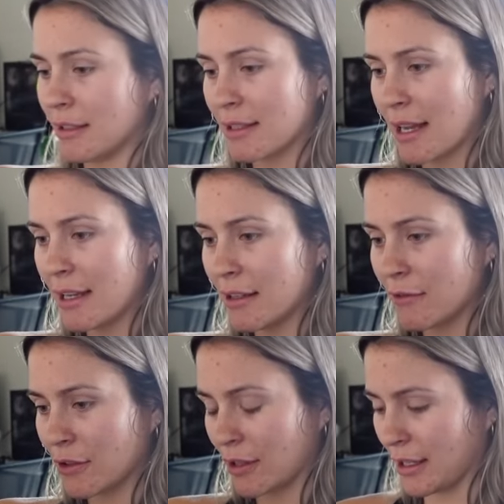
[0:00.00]
excited
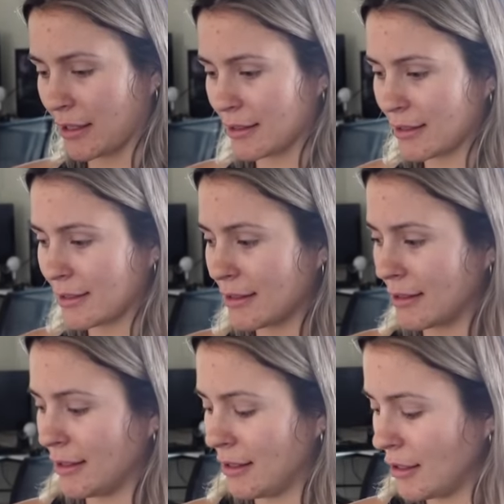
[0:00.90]
for this.
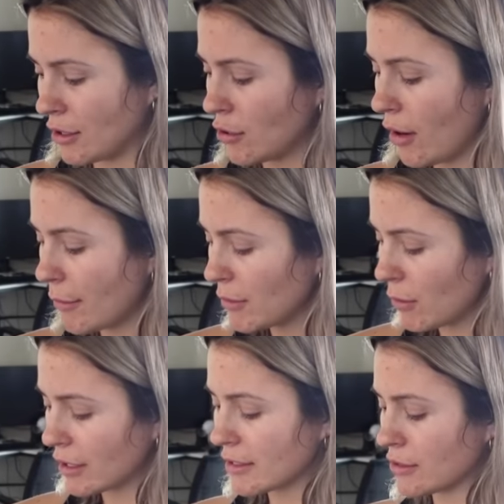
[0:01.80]
You know, I've been
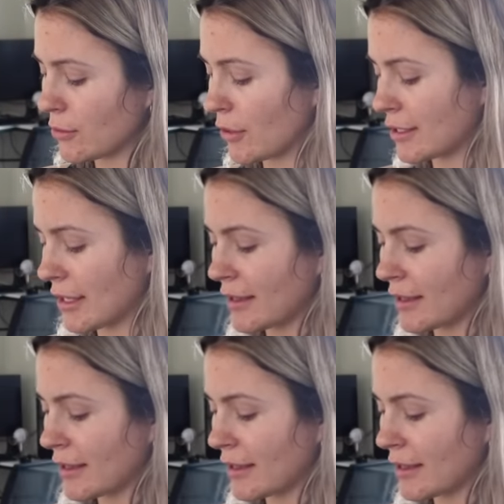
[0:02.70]
wanting to do this.